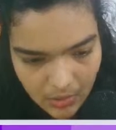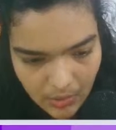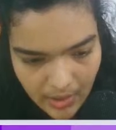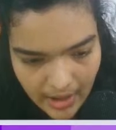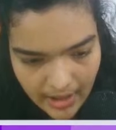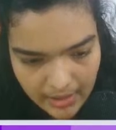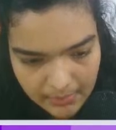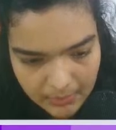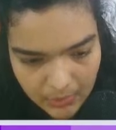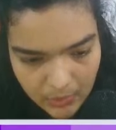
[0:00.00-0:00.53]

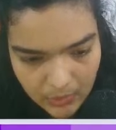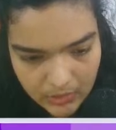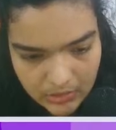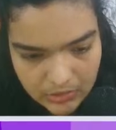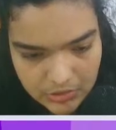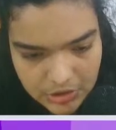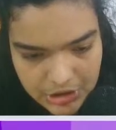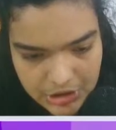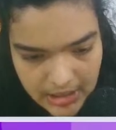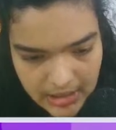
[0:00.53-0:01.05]
I am going to
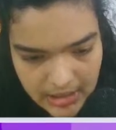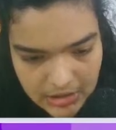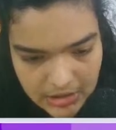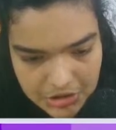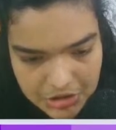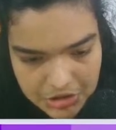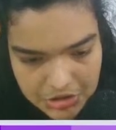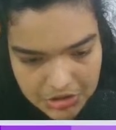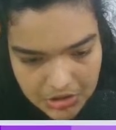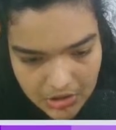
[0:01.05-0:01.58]

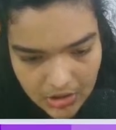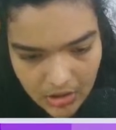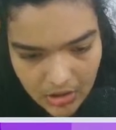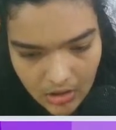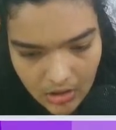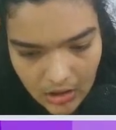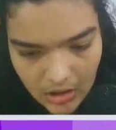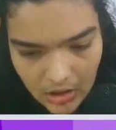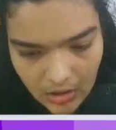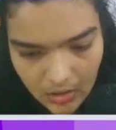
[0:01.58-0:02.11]
change
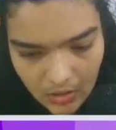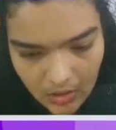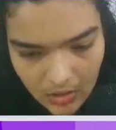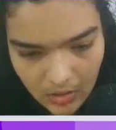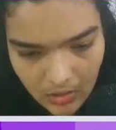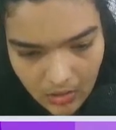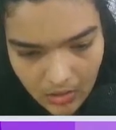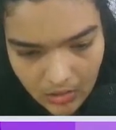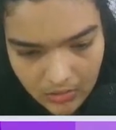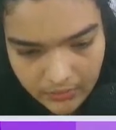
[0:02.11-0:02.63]

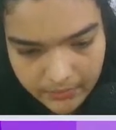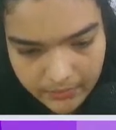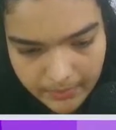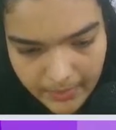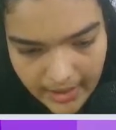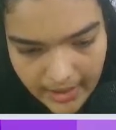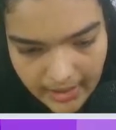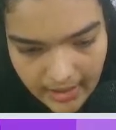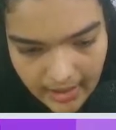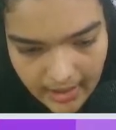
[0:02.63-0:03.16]
all of
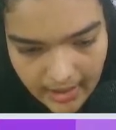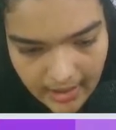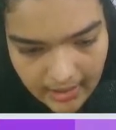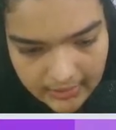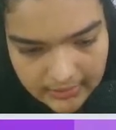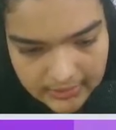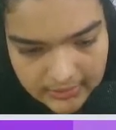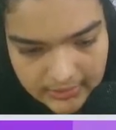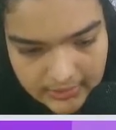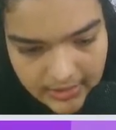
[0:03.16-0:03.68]
my
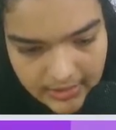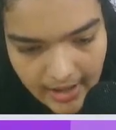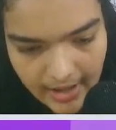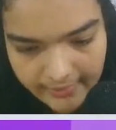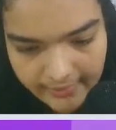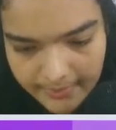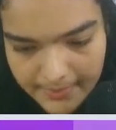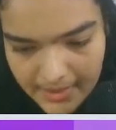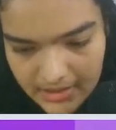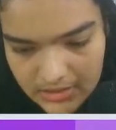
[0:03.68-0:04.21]
other
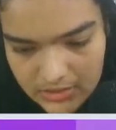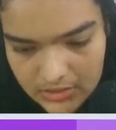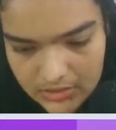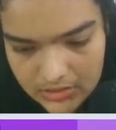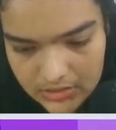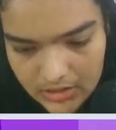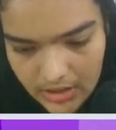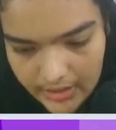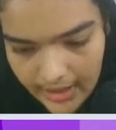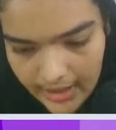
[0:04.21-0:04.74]

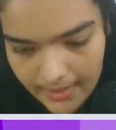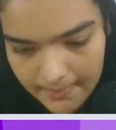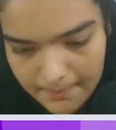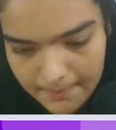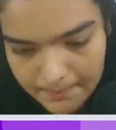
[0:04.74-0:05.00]
alphabets again.